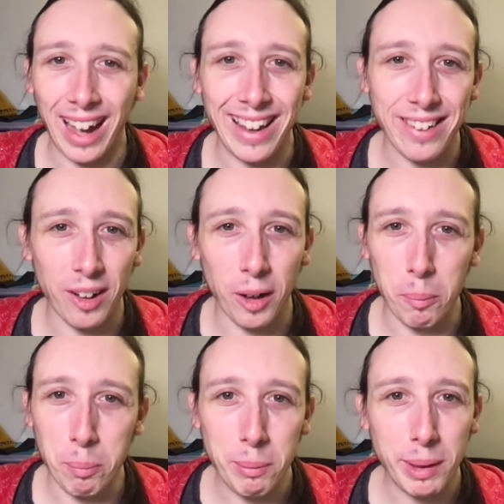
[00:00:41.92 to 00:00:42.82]
and are
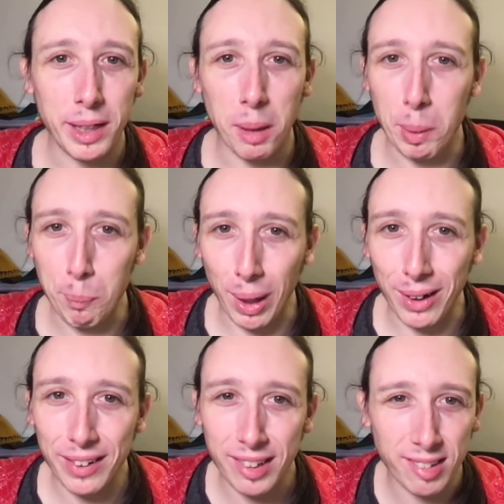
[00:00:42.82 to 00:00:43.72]
maybe a bit
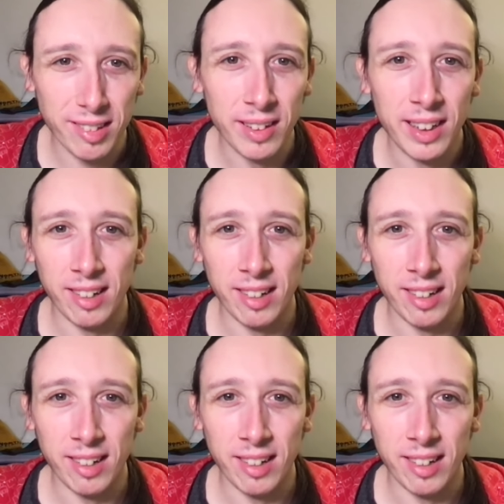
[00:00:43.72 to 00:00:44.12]
biased.